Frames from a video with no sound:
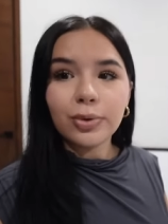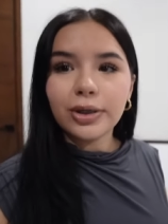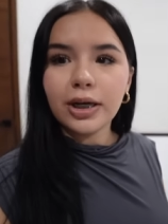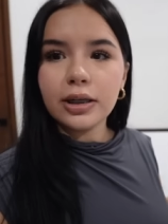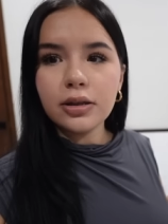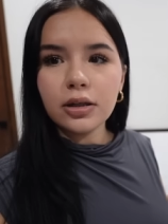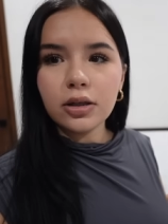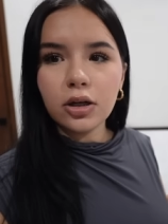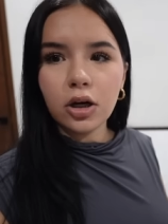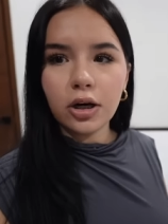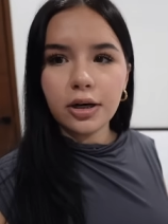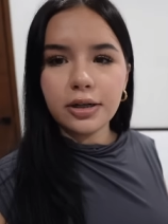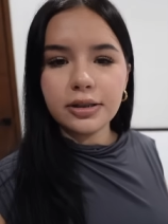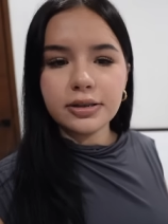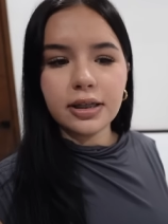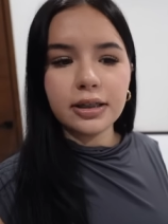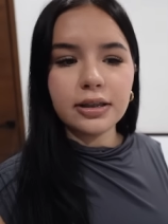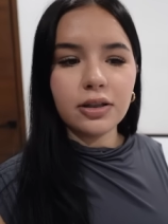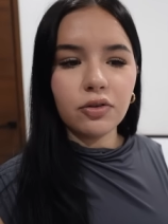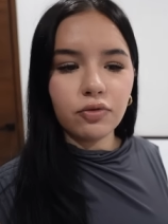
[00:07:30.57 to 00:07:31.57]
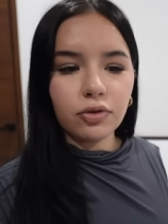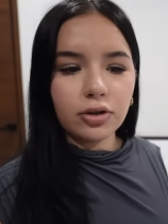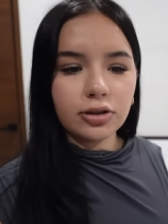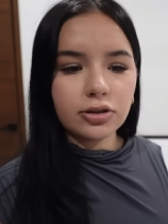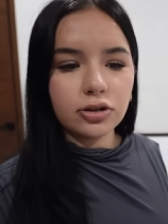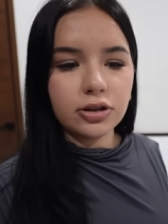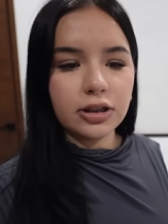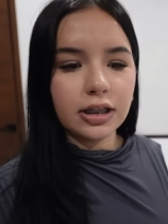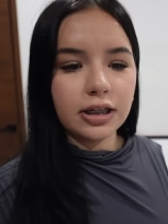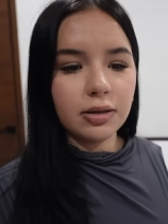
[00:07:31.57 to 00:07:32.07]
we got the curtains like the
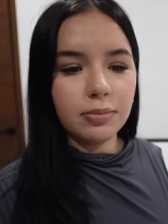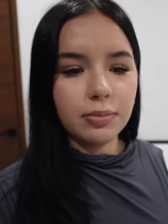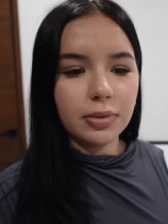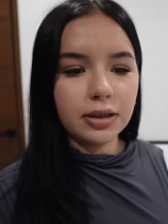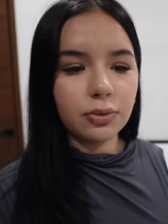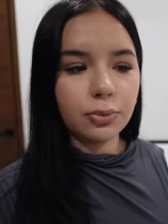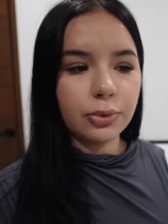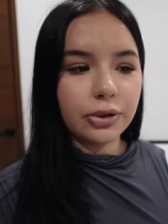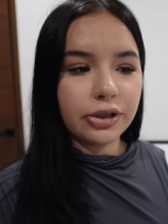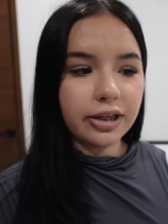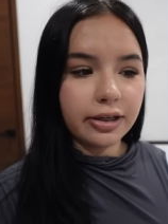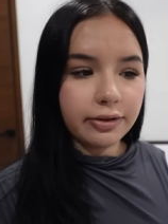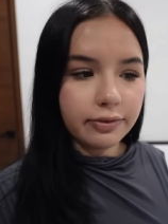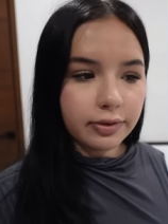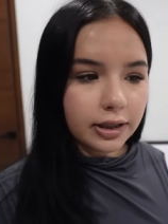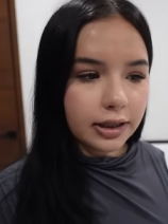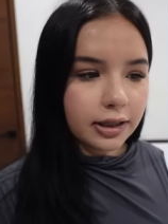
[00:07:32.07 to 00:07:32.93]
first or second month we were living